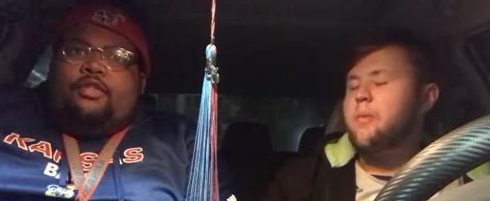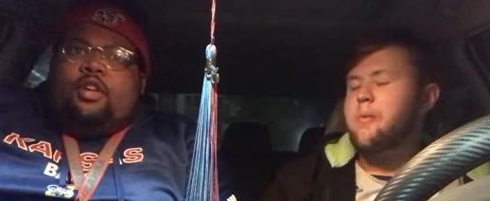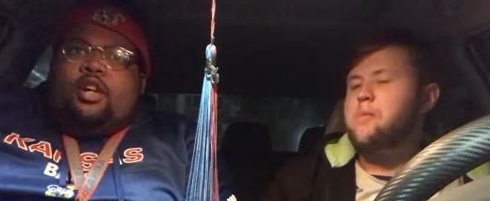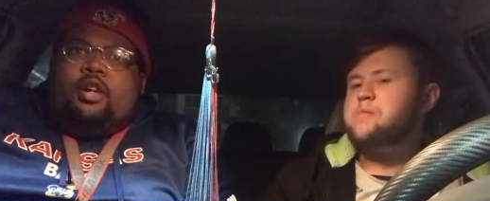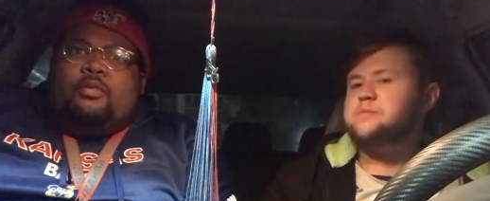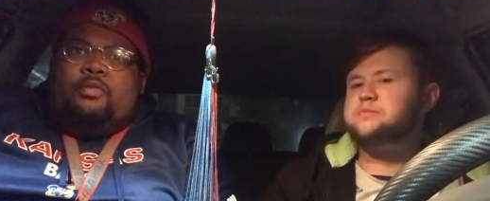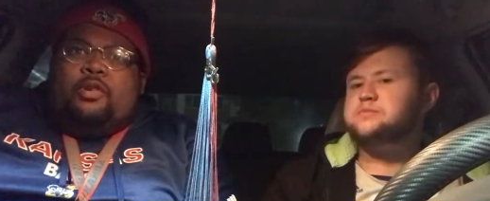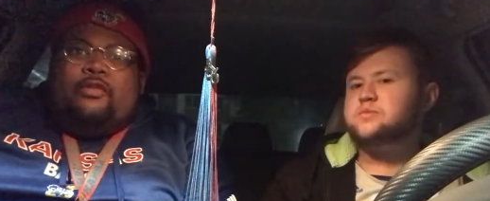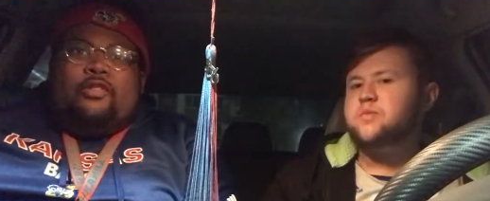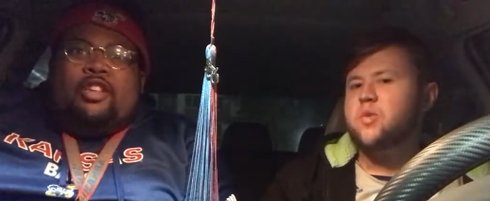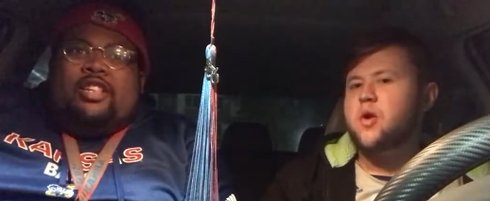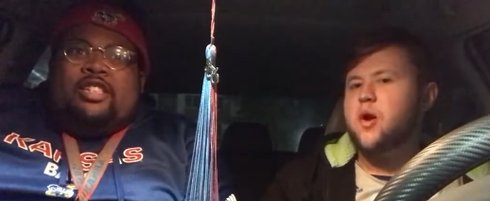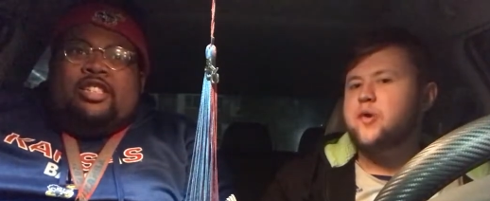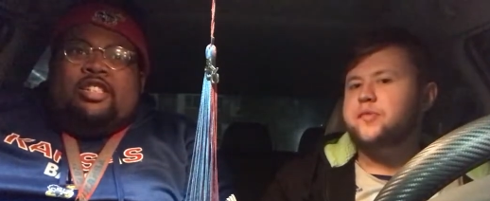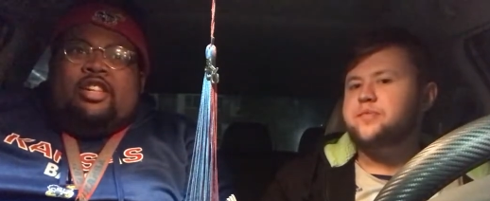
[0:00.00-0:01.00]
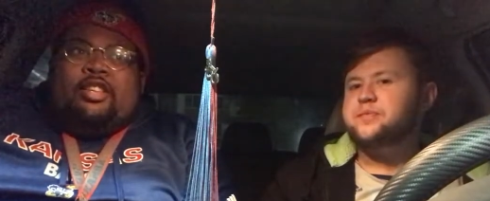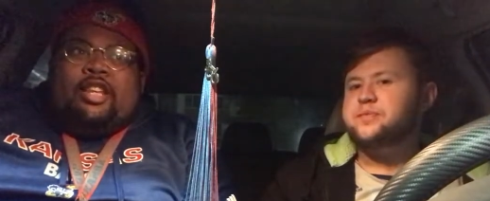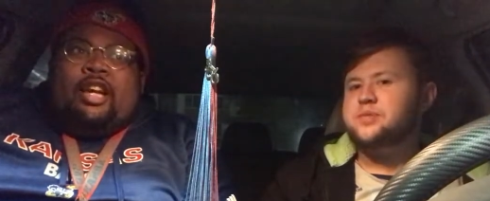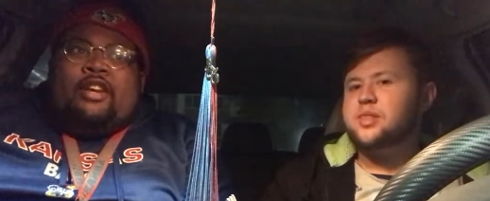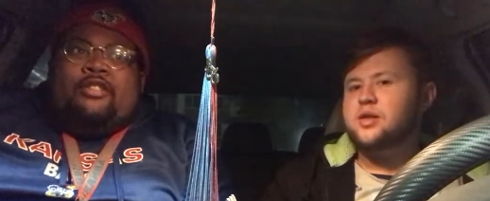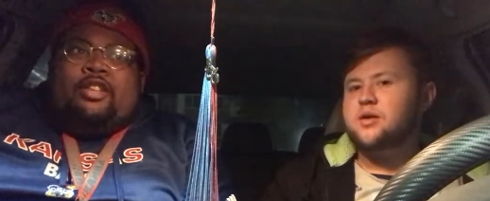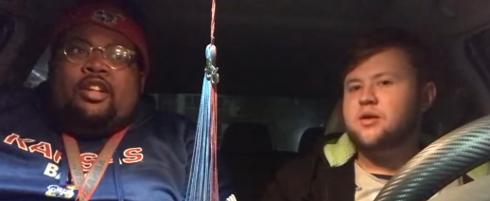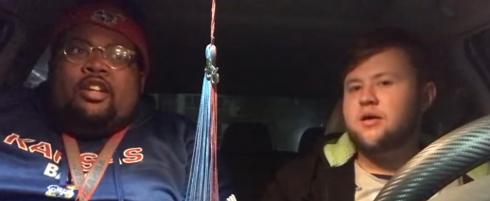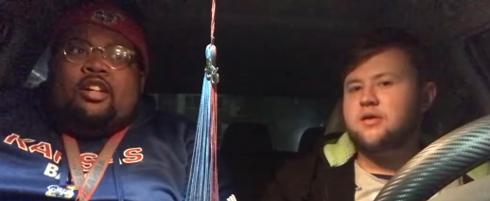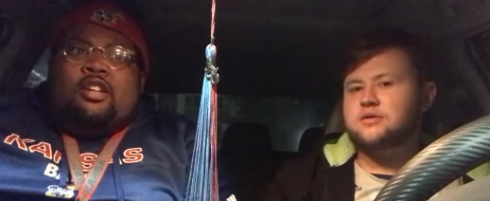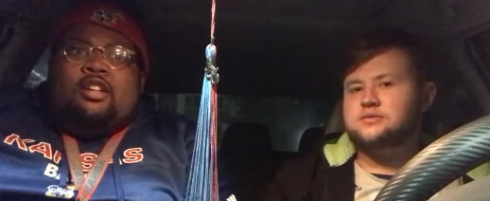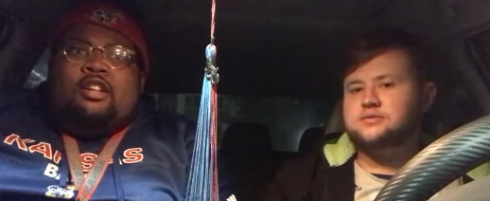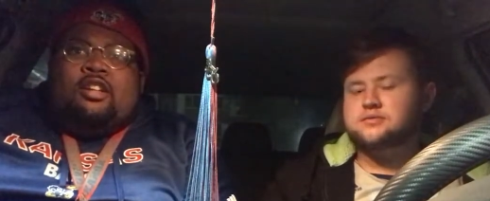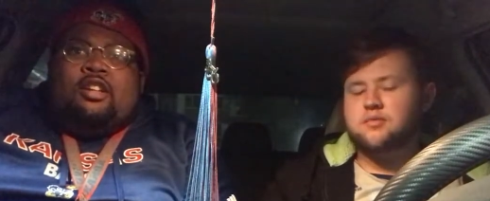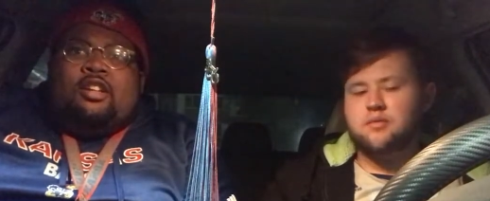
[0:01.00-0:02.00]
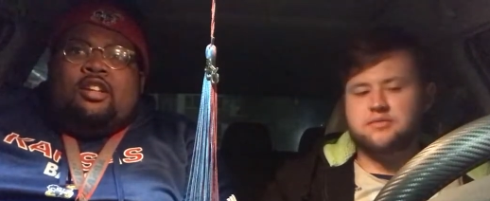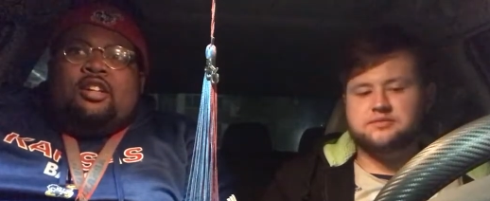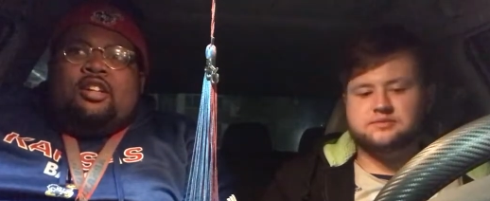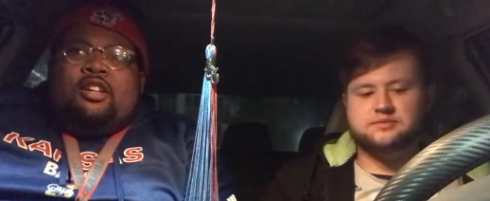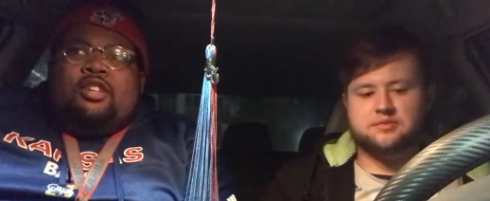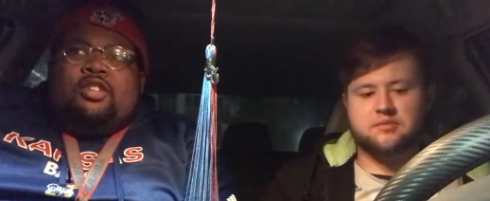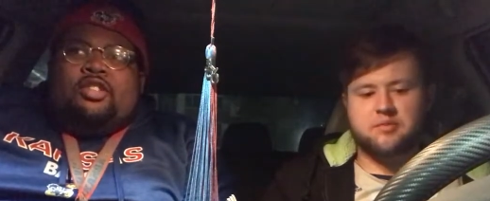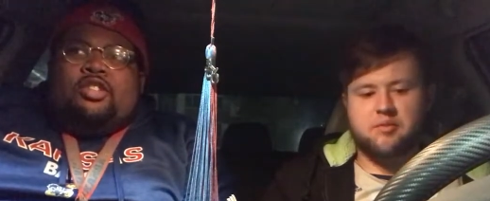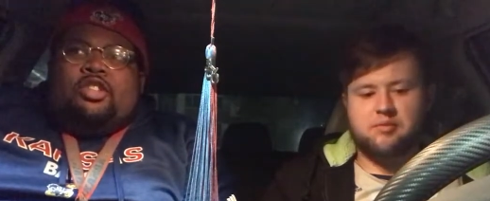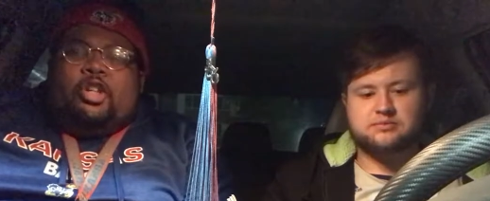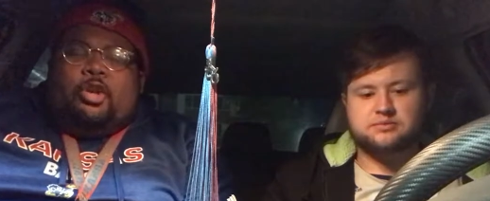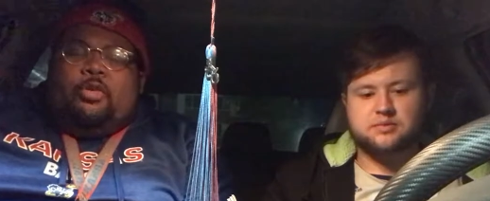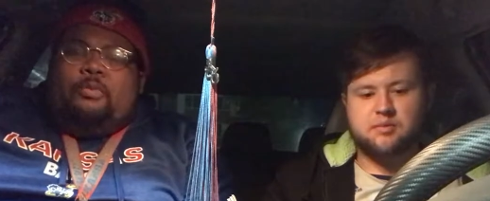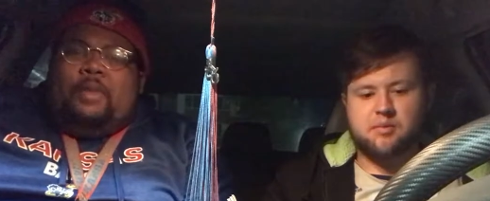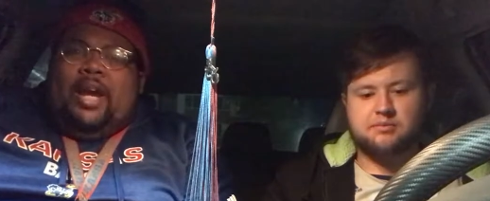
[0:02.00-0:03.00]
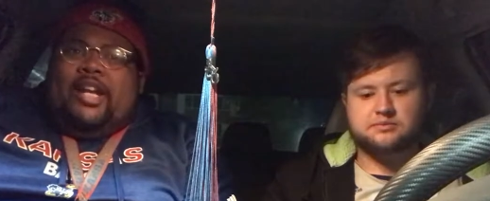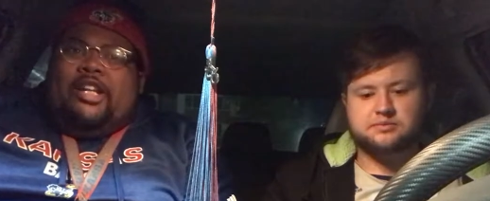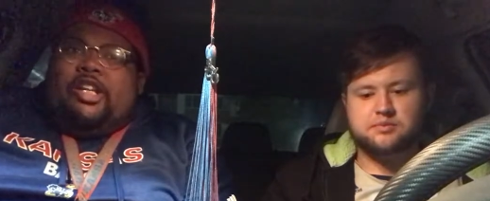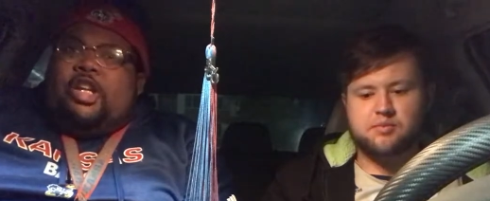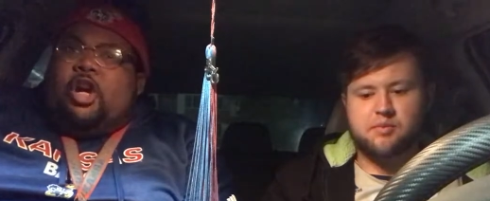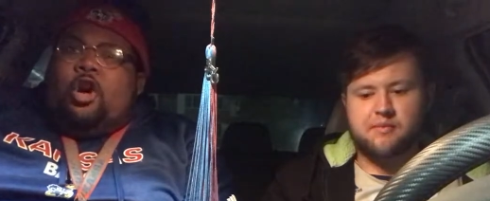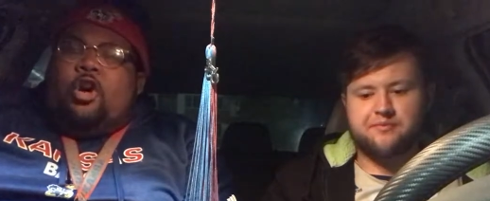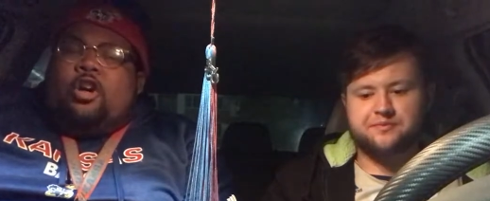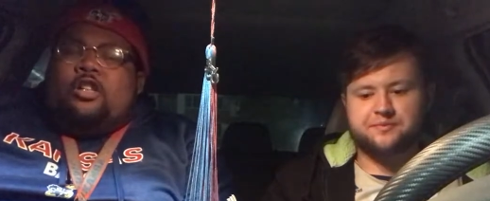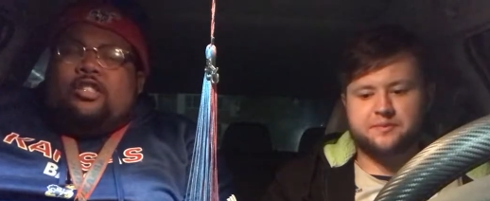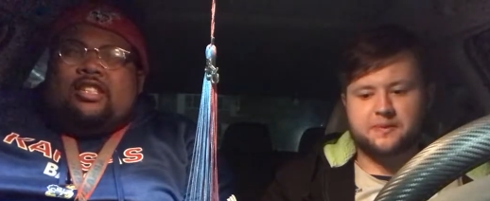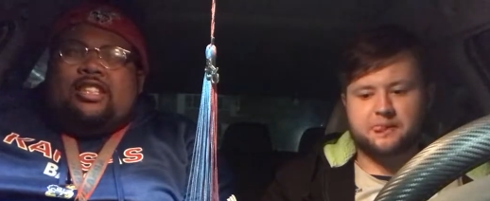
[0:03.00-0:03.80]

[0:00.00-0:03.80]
Speaker 1: Um, we really shut down their two main guards.